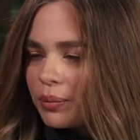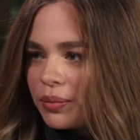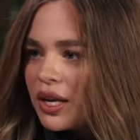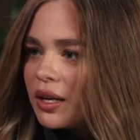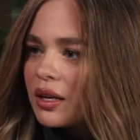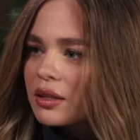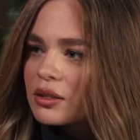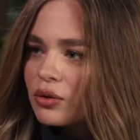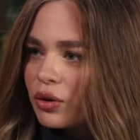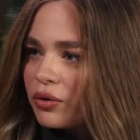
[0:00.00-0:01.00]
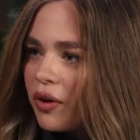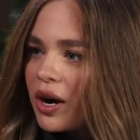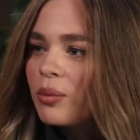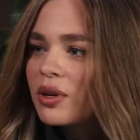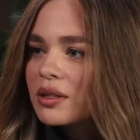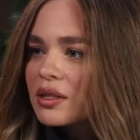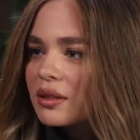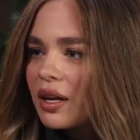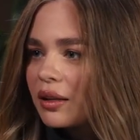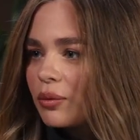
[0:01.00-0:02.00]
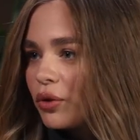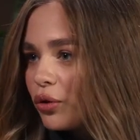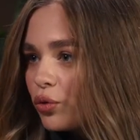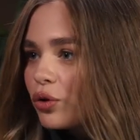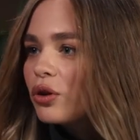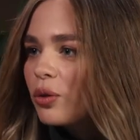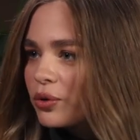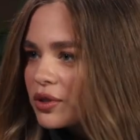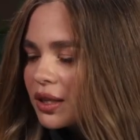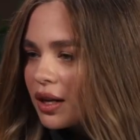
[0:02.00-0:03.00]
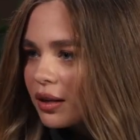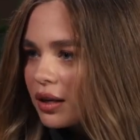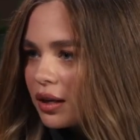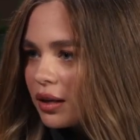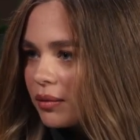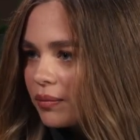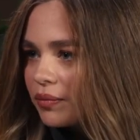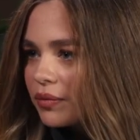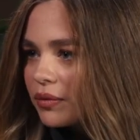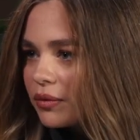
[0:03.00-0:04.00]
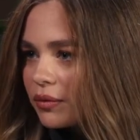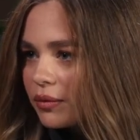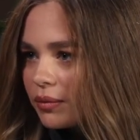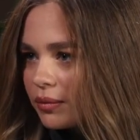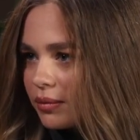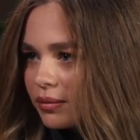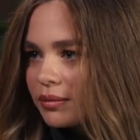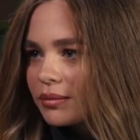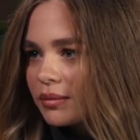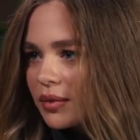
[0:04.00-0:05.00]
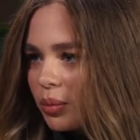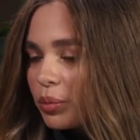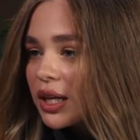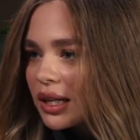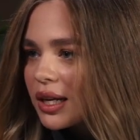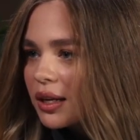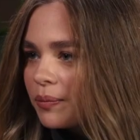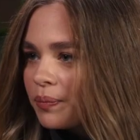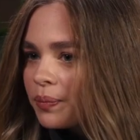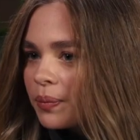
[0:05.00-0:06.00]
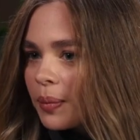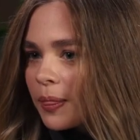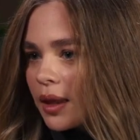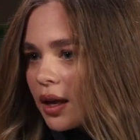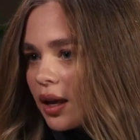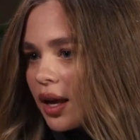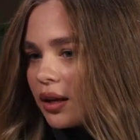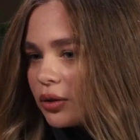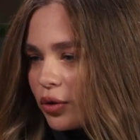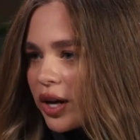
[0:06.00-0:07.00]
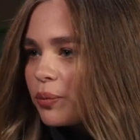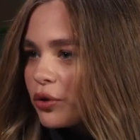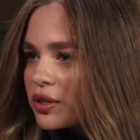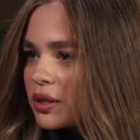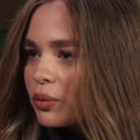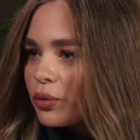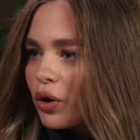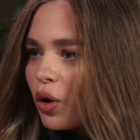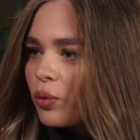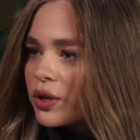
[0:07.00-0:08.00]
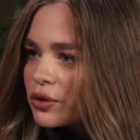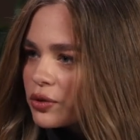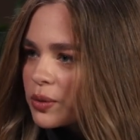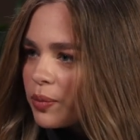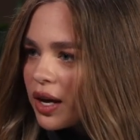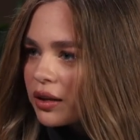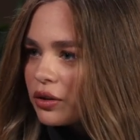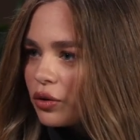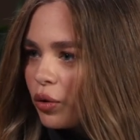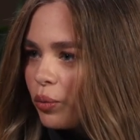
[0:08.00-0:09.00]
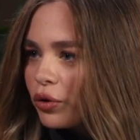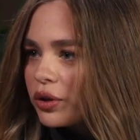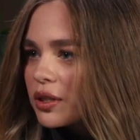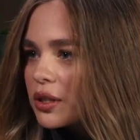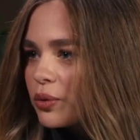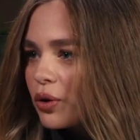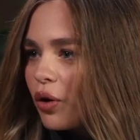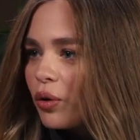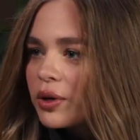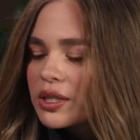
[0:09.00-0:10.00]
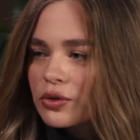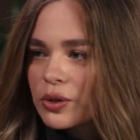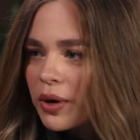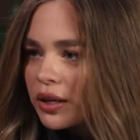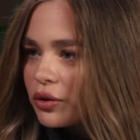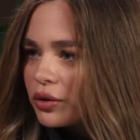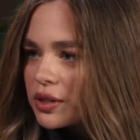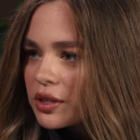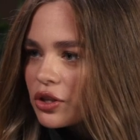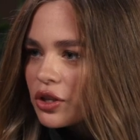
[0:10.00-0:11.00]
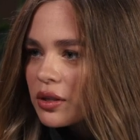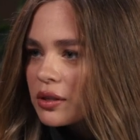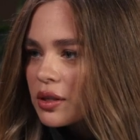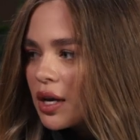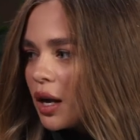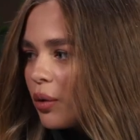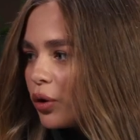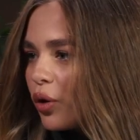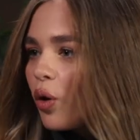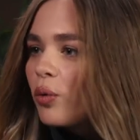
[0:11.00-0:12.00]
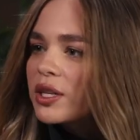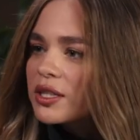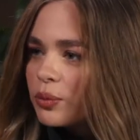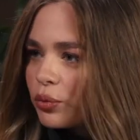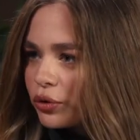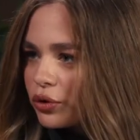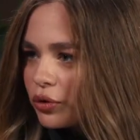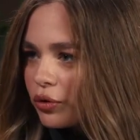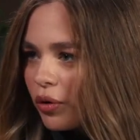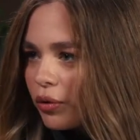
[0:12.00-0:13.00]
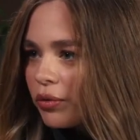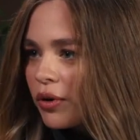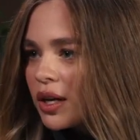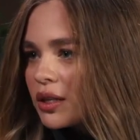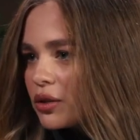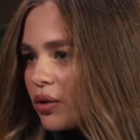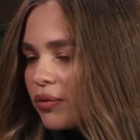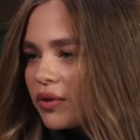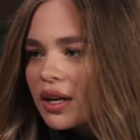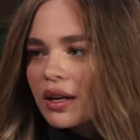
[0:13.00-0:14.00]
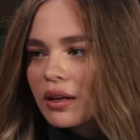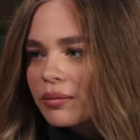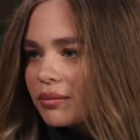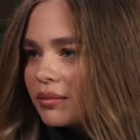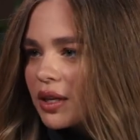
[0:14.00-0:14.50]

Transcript: opinions or environments that will ruin your personality completely. And the right person will always respect your borders, will always respect your decisions, will always support your growth. So I think